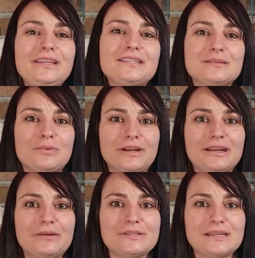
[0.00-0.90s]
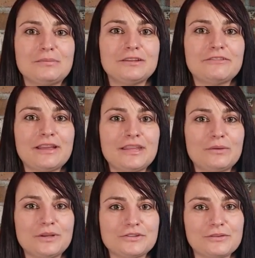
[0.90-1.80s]
disappointed I wasn't able to find the
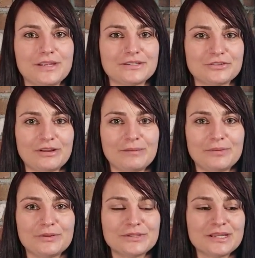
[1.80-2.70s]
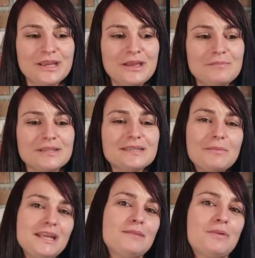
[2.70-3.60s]
original Instagram post, but
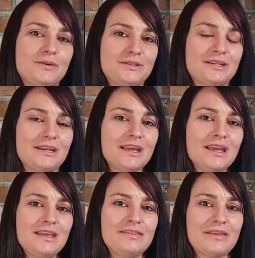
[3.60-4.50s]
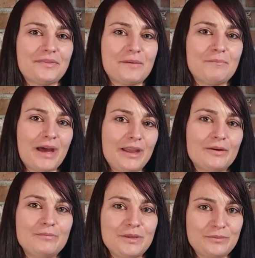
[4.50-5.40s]
somebody had posted that the
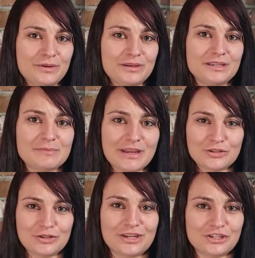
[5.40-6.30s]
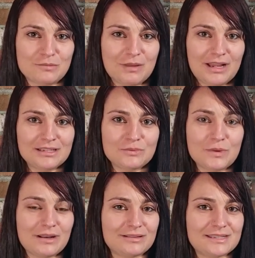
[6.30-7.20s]
Biomutant Special Edition box
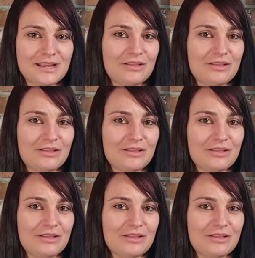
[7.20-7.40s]
went on sale